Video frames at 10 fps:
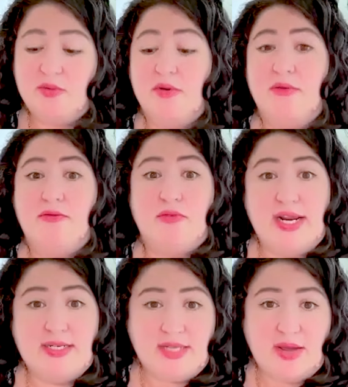So we're
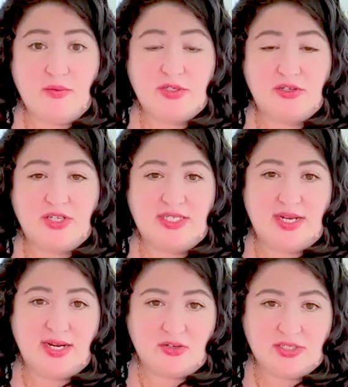afraid to, and we're socialized
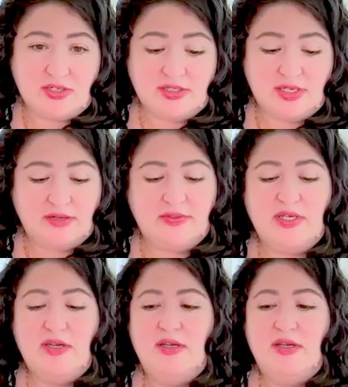to not trust ourselves.